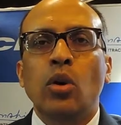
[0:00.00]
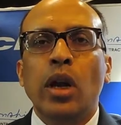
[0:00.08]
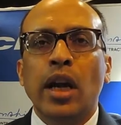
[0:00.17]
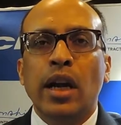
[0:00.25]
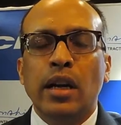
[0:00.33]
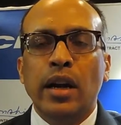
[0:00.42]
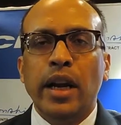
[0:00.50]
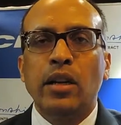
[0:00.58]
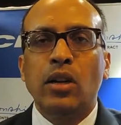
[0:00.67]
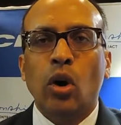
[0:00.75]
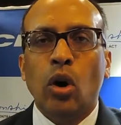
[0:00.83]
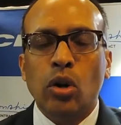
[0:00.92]
looking at
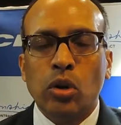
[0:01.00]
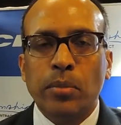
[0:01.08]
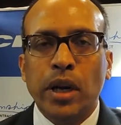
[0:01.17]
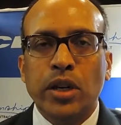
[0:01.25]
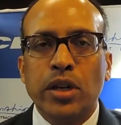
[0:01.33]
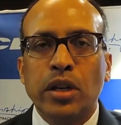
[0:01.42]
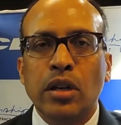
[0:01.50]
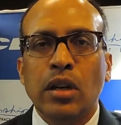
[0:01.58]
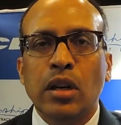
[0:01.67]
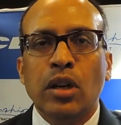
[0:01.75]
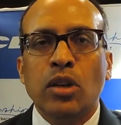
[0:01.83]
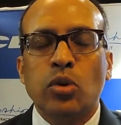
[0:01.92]
greater
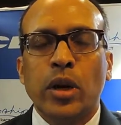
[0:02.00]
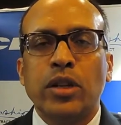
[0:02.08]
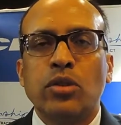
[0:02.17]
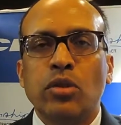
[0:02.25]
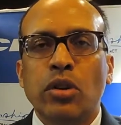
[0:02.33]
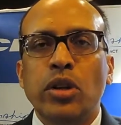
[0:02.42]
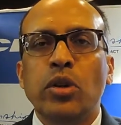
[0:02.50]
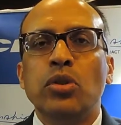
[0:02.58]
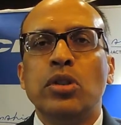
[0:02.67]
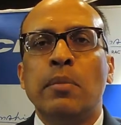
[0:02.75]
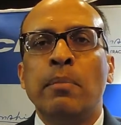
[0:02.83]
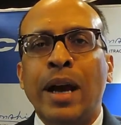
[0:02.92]
automation so as to
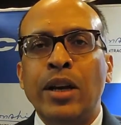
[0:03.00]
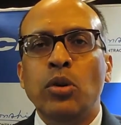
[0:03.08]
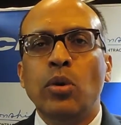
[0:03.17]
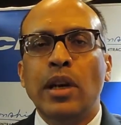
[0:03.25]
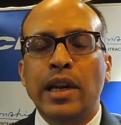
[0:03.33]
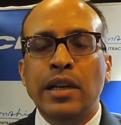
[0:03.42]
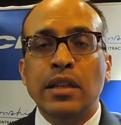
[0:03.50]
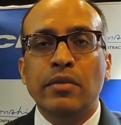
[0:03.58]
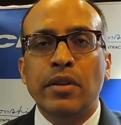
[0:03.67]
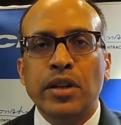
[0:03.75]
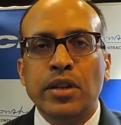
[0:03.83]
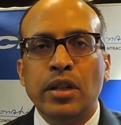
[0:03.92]
reduce the manual
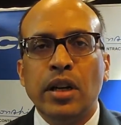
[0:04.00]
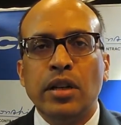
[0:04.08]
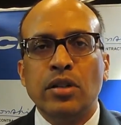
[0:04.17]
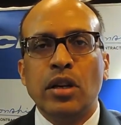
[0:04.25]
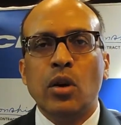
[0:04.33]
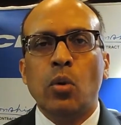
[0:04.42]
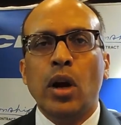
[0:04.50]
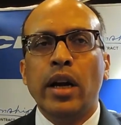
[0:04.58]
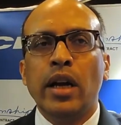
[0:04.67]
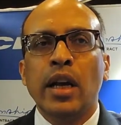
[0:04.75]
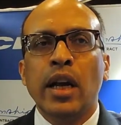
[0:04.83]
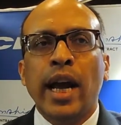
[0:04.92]
intervention that is
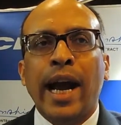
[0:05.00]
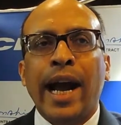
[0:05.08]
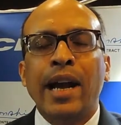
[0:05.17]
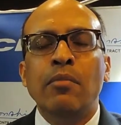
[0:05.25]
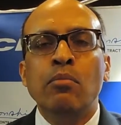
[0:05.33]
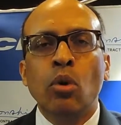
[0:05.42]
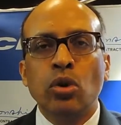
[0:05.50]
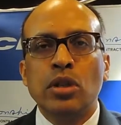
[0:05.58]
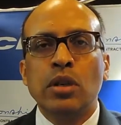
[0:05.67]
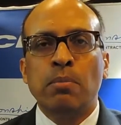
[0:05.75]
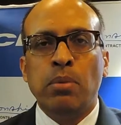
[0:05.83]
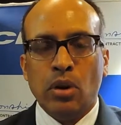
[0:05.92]
required, and
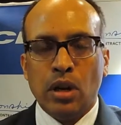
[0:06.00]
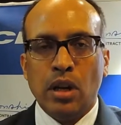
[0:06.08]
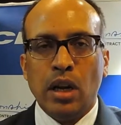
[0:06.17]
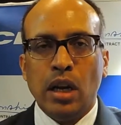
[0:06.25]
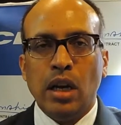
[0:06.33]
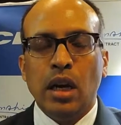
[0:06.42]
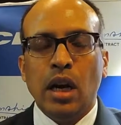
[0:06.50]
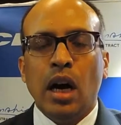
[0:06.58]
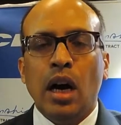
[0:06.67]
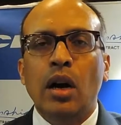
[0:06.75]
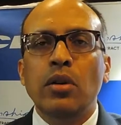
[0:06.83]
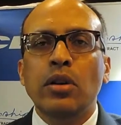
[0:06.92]
most importantly,
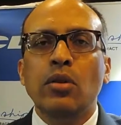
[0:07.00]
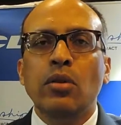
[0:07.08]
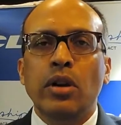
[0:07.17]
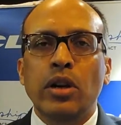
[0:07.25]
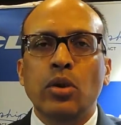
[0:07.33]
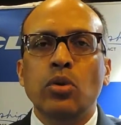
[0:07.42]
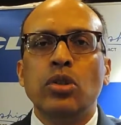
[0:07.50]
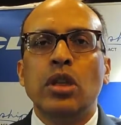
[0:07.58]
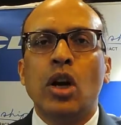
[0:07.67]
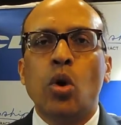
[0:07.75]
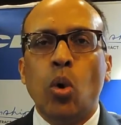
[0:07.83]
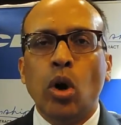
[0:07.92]
how do you reduce
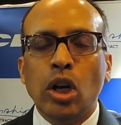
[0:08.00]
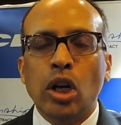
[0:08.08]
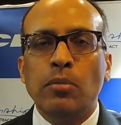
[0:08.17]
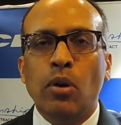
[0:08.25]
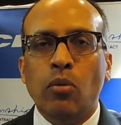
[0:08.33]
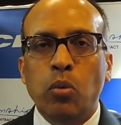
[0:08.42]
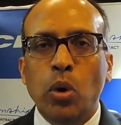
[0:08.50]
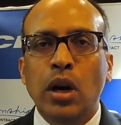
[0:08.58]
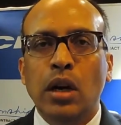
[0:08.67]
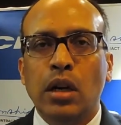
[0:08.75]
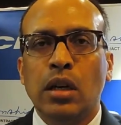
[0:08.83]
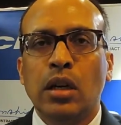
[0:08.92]
the quantum of
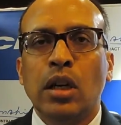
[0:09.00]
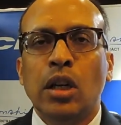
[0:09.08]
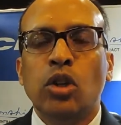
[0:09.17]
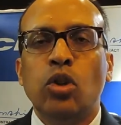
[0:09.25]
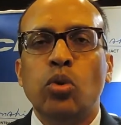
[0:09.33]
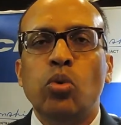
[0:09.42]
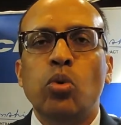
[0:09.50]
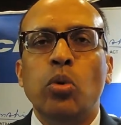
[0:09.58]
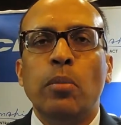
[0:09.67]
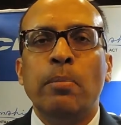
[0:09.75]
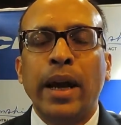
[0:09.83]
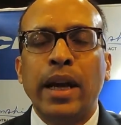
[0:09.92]
work
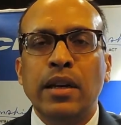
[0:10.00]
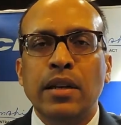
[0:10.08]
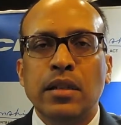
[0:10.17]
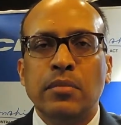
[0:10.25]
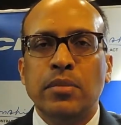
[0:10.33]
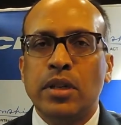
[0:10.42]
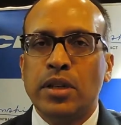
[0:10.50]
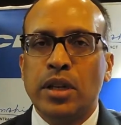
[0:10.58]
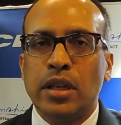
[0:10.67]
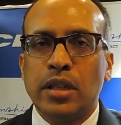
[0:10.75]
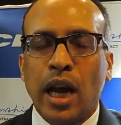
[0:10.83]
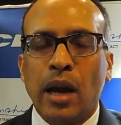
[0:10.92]
through mechanisms
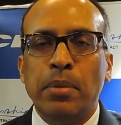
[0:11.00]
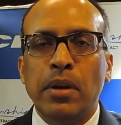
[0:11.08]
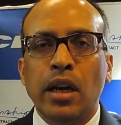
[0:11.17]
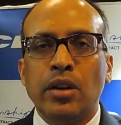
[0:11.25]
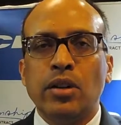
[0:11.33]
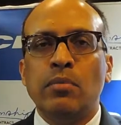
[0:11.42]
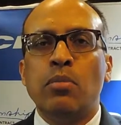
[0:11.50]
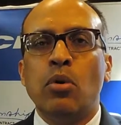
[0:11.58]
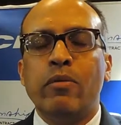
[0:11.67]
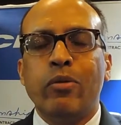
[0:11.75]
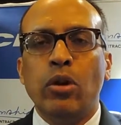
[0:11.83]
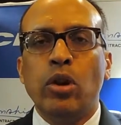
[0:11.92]
such as application
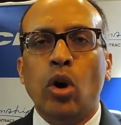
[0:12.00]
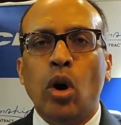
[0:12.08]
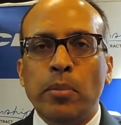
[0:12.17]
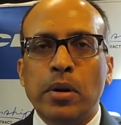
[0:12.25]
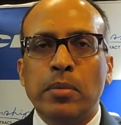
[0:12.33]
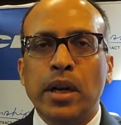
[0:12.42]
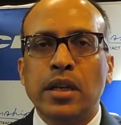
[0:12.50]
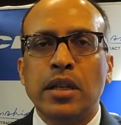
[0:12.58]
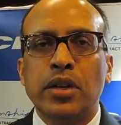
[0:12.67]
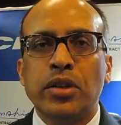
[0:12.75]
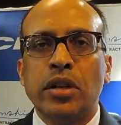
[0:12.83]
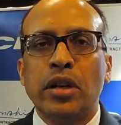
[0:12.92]
portfolio
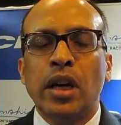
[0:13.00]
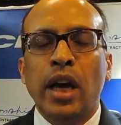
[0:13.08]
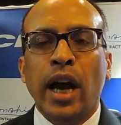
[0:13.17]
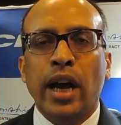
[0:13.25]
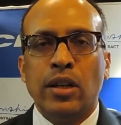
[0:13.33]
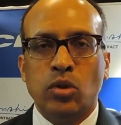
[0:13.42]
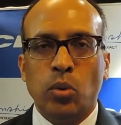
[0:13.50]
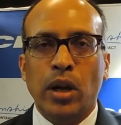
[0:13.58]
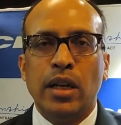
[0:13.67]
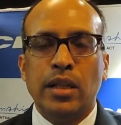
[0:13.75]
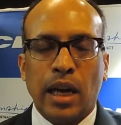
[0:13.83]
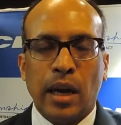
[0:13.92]
optimization as
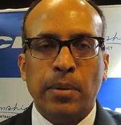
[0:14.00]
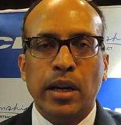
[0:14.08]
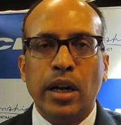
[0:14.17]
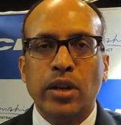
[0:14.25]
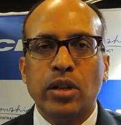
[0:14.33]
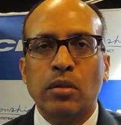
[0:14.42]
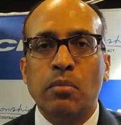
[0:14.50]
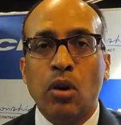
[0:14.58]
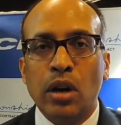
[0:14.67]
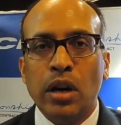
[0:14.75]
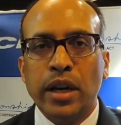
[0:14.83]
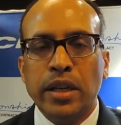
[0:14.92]
well as
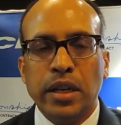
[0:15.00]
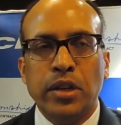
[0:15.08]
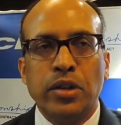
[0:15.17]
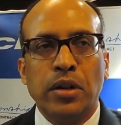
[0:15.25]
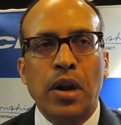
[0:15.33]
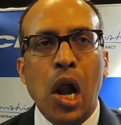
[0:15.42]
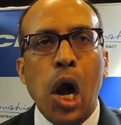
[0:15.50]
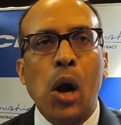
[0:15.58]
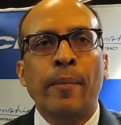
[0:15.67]
application modernization.